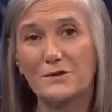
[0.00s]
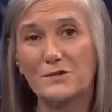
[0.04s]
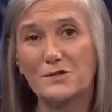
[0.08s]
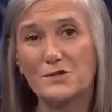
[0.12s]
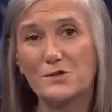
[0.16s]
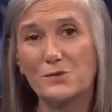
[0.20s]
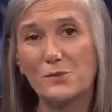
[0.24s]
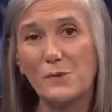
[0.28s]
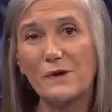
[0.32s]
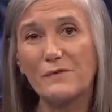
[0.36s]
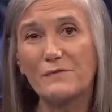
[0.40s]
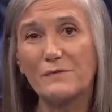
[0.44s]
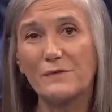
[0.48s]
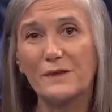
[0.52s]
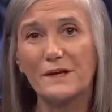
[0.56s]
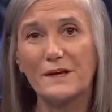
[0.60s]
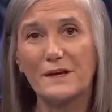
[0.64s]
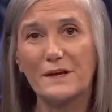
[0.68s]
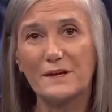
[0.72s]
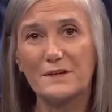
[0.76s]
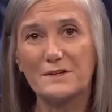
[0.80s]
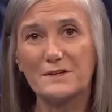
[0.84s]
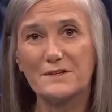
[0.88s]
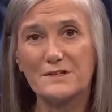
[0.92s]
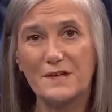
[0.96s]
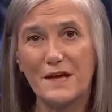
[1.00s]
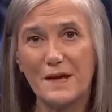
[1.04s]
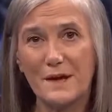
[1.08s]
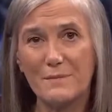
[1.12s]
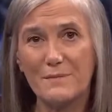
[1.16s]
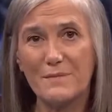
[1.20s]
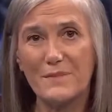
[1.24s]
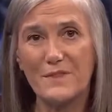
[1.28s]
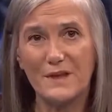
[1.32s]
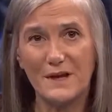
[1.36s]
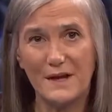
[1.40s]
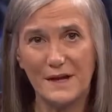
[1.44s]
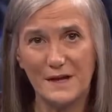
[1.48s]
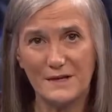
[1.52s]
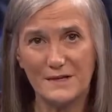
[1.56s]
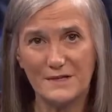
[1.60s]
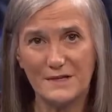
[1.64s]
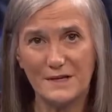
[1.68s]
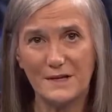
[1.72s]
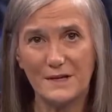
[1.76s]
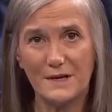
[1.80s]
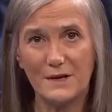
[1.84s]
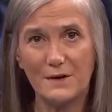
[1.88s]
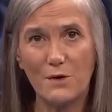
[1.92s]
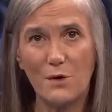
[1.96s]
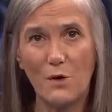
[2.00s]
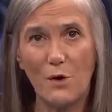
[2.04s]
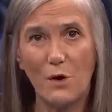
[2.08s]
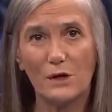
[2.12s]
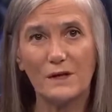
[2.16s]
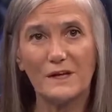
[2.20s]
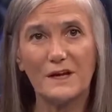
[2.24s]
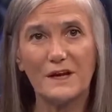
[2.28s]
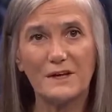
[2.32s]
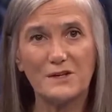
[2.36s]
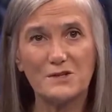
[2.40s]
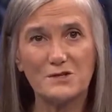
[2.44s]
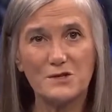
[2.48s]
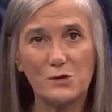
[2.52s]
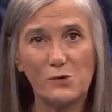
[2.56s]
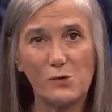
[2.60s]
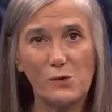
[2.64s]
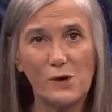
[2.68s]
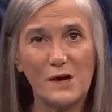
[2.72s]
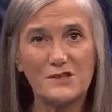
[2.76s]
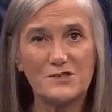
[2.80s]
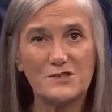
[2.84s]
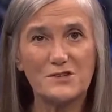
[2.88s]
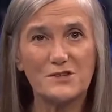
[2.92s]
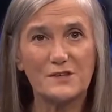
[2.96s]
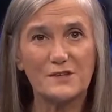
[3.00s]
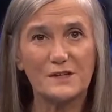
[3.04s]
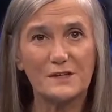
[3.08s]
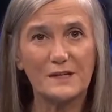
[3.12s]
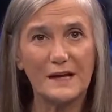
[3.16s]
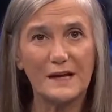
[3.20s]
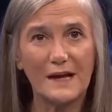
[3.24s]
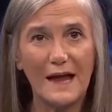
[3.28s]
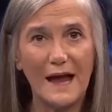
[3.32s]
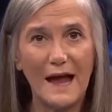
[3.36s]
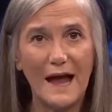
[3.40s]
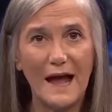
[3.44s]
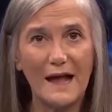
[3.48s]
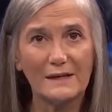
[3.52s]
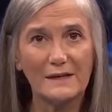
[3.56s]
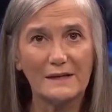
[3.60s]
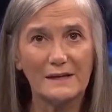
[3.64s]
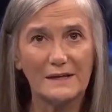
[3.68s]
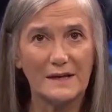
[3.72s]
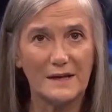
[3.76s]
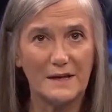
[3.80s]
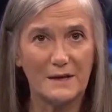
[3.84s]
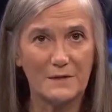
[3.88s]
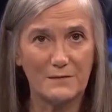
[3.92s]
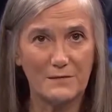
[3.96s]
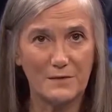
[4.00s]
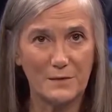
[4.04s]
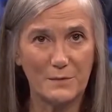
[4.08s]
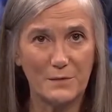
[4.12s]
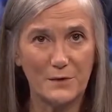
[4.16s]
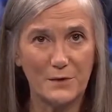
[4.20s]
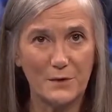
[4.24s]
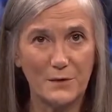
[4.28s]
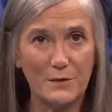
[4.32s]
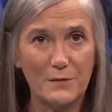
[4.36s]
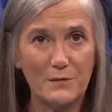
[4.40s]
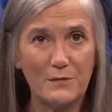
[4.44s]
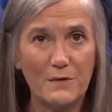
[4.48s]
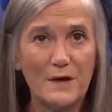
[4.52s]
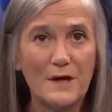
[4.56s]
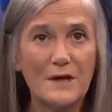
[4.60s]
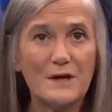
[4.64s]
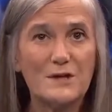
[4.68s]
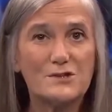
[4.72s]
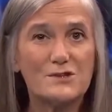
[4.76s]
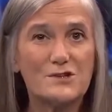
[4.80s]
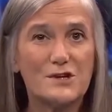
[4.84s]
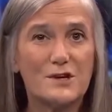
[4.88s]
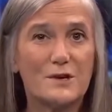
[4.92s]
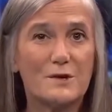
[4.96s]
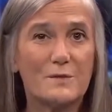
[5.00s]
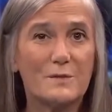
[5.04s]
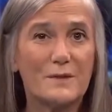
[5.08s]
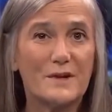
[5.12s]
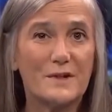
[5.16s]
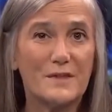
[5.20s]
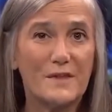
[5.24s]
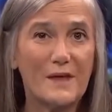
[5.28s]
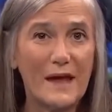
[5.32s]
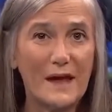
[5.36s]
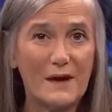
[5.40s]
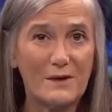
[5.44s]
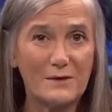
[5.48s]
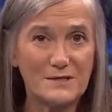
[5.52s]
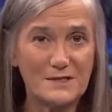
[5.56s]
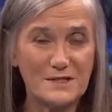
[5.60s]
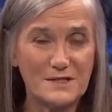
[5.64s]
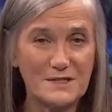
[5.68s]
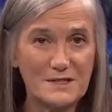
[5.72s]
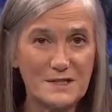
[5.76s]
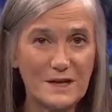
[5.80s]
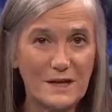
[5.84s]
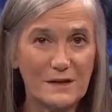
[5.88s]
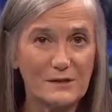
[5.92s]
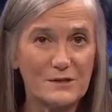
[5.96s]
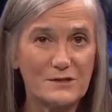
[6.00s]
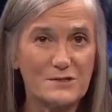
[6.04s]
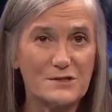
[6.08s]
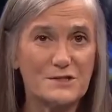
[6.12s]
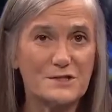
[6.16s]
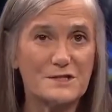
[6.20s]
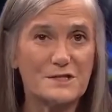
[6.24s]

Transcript: swiftly condemned the idea, calling into question the legality of the move. Chairman of the House Intelligence